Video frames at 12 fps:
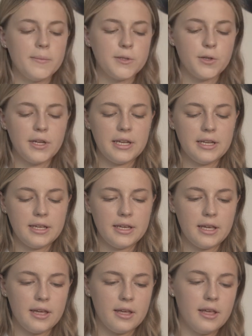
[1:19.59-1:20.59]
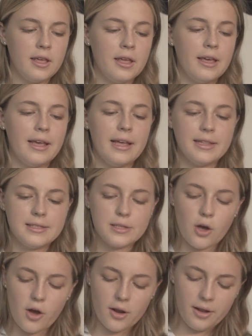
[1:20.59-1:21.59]
So in here it's
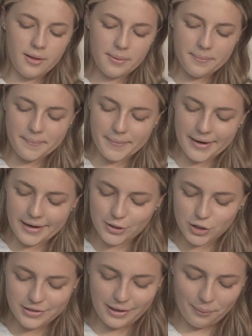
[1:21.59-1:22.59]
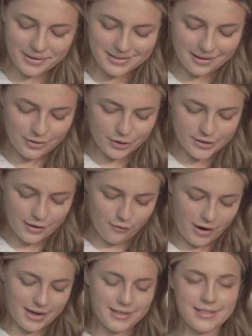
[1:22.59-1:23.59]
got Monday, Tuesday, Wednesday, Thursday,
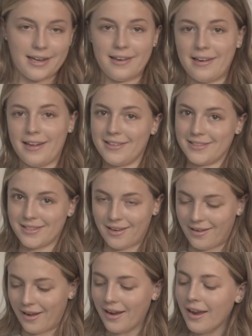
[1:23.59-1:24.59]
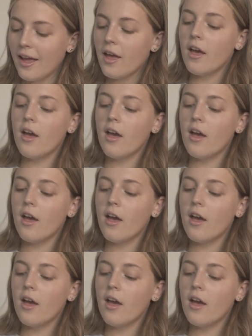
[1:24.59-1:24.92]
Friday, Saturday and Sunday.